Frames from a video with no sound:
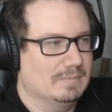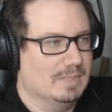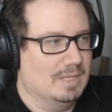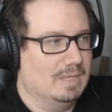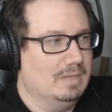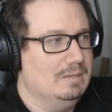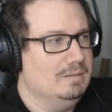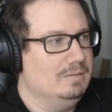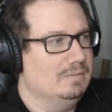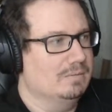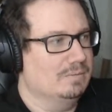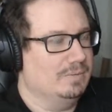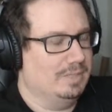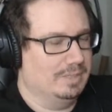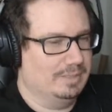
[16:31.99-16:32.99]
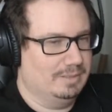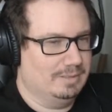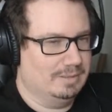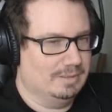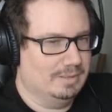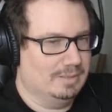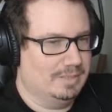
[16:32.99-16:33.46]
Oh, okay.
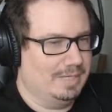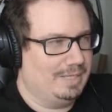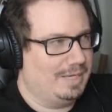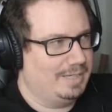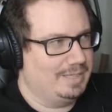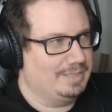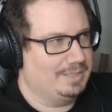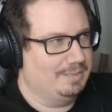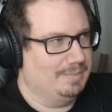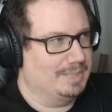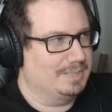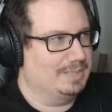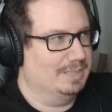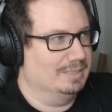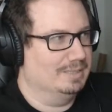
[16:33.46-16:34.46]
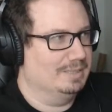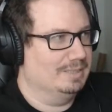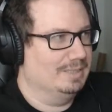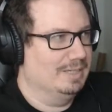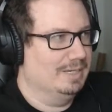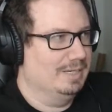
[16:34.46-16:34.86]
Yeah, I guess that makes sense.